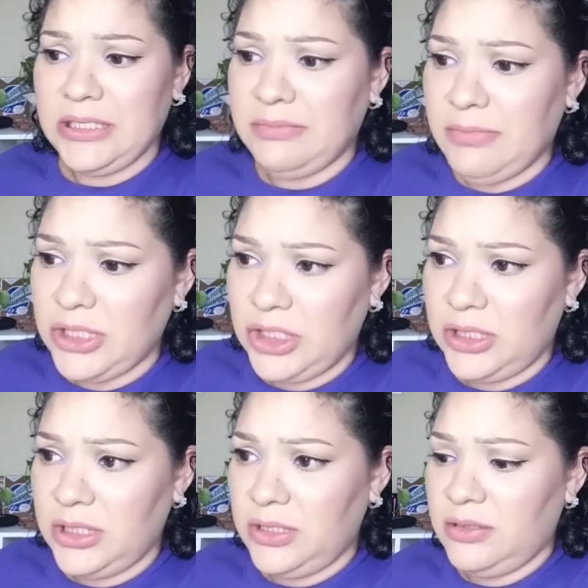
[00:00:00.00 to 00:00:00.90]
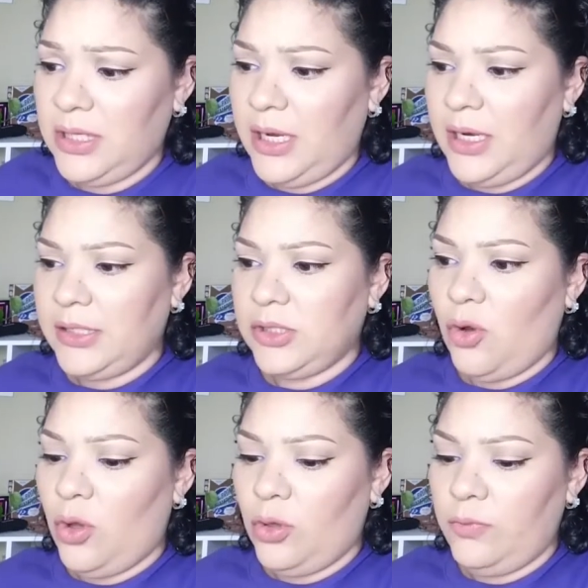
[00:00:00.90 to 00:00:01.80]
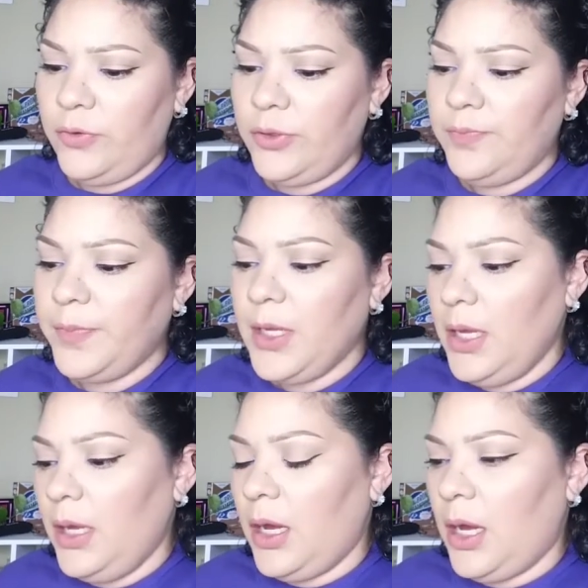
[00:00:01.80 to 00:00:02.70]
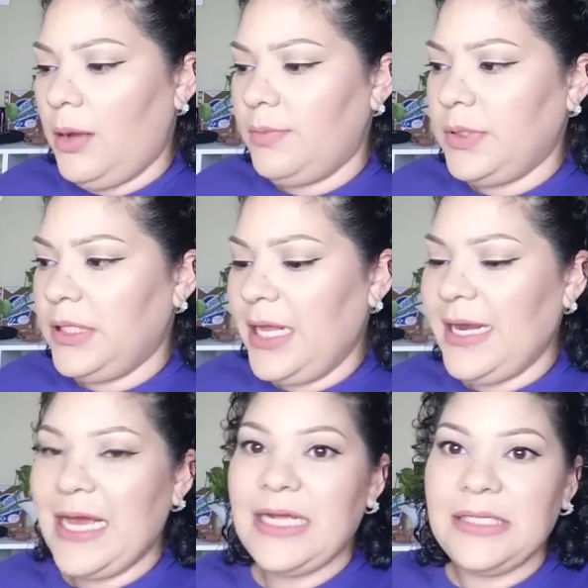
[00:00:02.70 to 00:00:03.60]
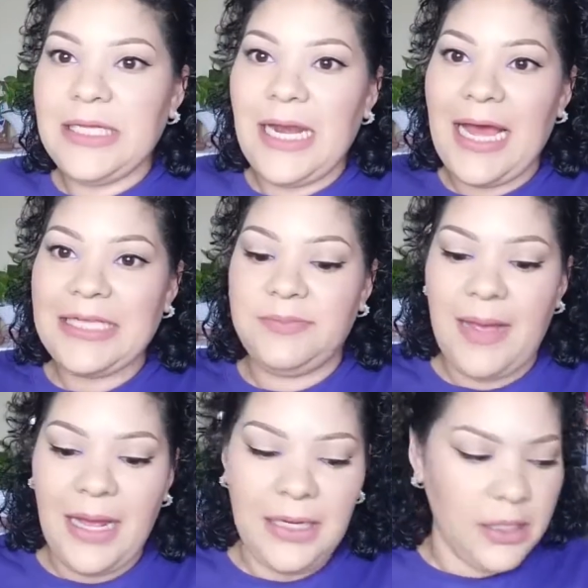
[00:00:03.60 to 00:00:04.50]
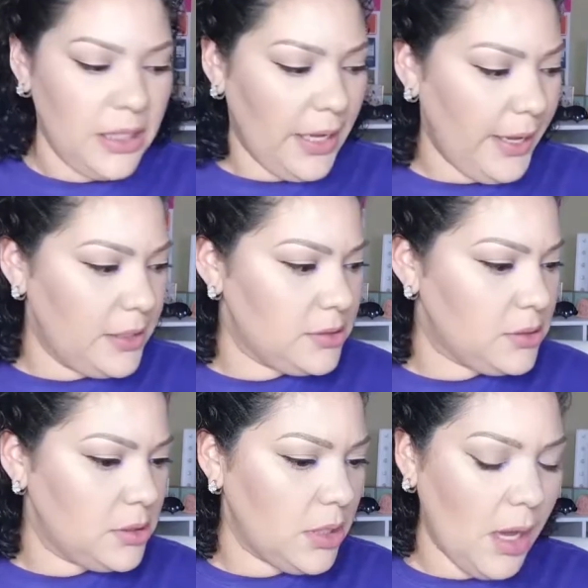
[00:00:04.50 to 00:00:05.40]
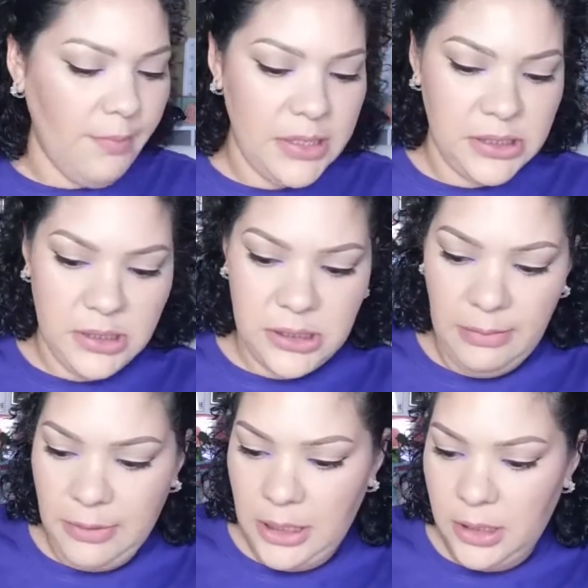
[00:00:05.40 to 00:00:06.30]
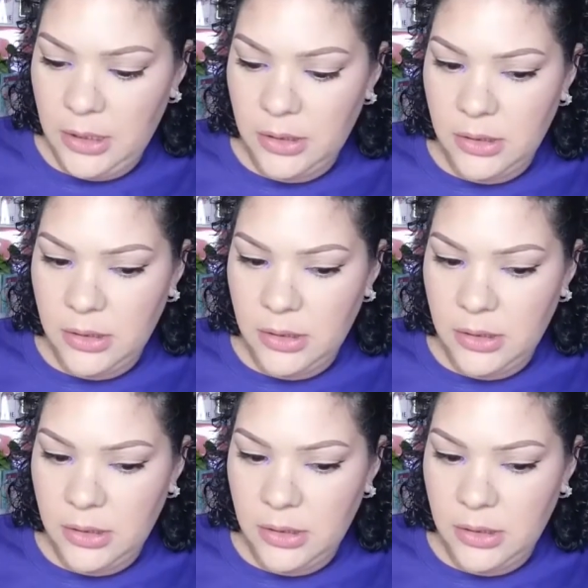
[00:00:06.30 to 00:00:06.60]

smudging the highlights all over. The last palette, guys, I'm missing something.